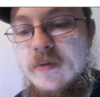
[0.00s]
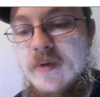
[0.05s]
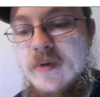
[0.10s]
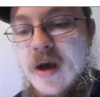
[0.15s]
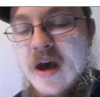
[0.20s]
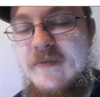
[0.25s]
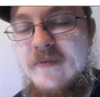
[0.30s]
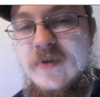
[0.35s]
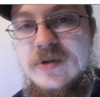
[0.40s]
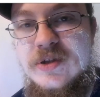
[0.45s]

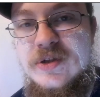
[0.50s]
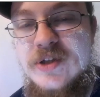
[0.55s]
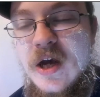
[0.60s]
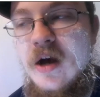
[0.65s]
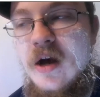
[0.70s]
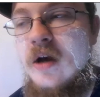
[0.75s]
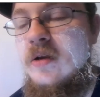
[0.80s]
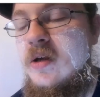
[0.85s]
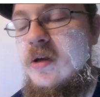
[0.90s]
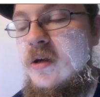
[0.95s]
have a
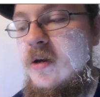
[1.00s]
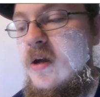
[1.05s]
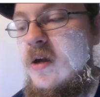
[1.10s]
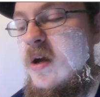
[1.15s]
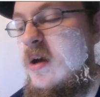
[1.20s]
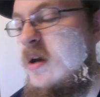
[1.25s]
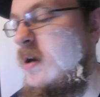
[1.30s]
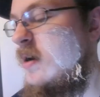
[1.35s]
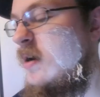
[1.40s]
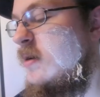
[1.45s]
solid
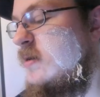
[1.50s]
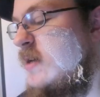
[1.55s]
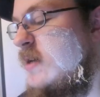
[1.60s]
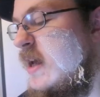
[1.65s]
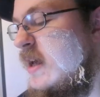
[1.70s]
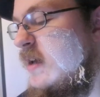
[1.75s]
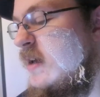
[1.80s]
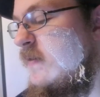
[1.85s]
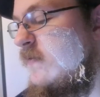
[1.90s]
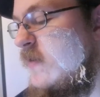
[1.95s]

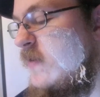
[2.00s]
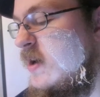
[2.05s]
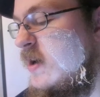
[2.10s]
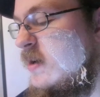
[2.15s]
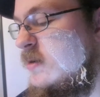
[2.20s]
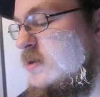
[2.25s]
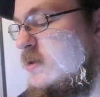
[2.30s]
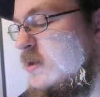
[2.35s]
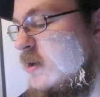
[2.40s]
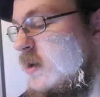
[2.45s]

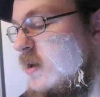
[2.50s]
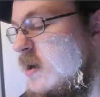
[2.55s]
defense.